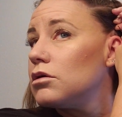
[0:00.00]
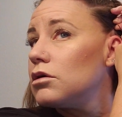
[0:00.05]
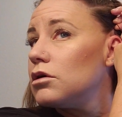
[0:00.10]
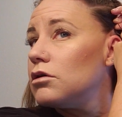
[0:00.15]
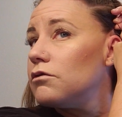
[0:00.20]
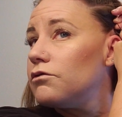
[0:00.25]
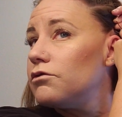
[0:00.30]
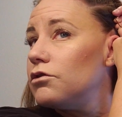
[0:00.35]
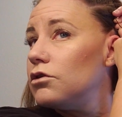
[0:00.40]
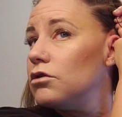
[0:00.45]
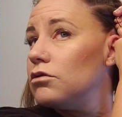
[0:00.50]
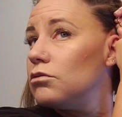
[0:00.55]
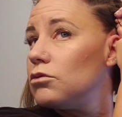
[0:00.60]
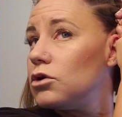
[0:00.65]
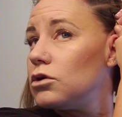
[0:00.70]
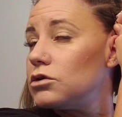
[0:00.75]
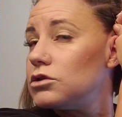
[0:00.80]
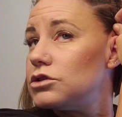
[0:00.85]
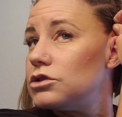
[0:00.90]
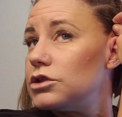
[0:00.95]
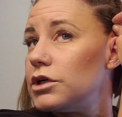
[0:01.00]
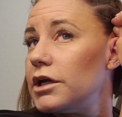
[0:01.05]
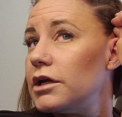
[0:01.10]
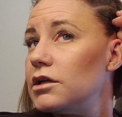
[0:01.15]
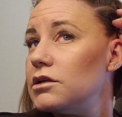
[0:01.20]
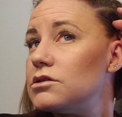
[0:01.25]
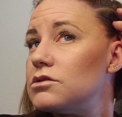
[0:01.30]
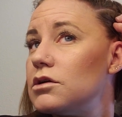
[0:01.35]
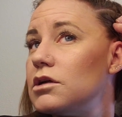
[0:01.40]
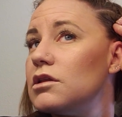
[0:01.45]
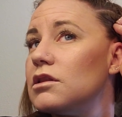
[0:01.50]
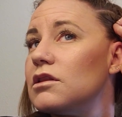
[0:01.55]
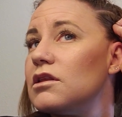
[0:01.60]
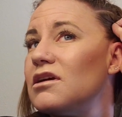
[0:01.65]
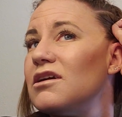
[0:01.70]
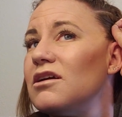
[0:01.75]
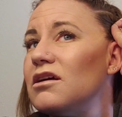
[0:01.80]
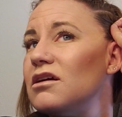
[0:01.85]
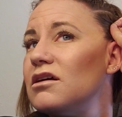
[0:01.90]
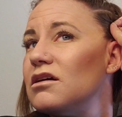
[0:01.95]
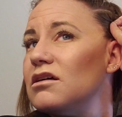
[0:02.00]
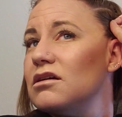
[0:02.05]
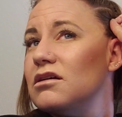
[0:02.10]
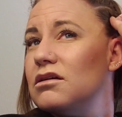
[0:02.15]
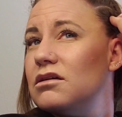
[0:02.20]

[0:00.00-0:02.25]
Got a few more strays right there.